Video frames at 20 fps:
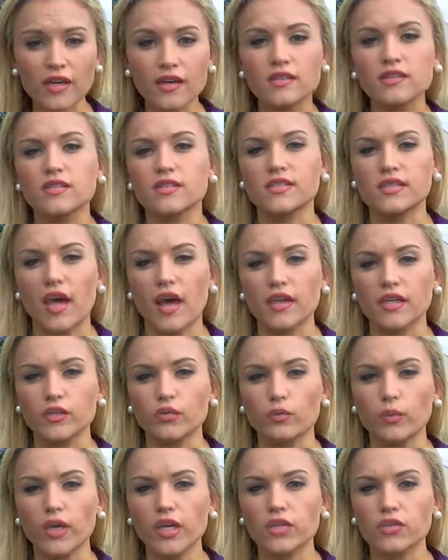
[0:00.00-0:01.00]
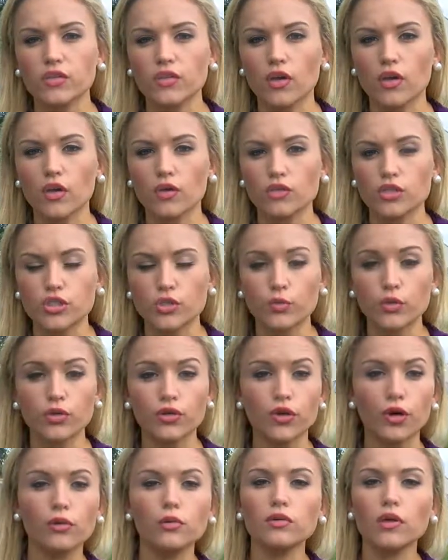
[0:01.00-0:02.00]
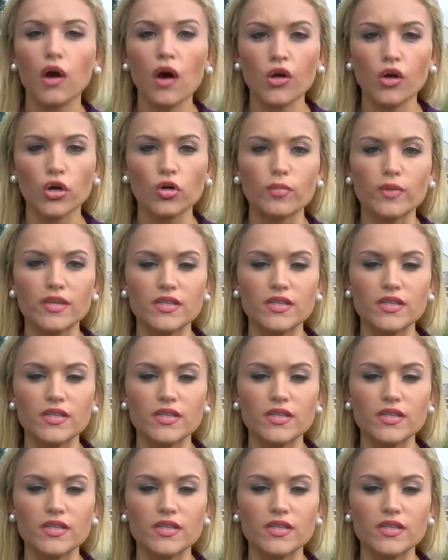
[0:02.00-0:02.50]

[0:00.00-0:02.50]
had decided weeks ago she would no longer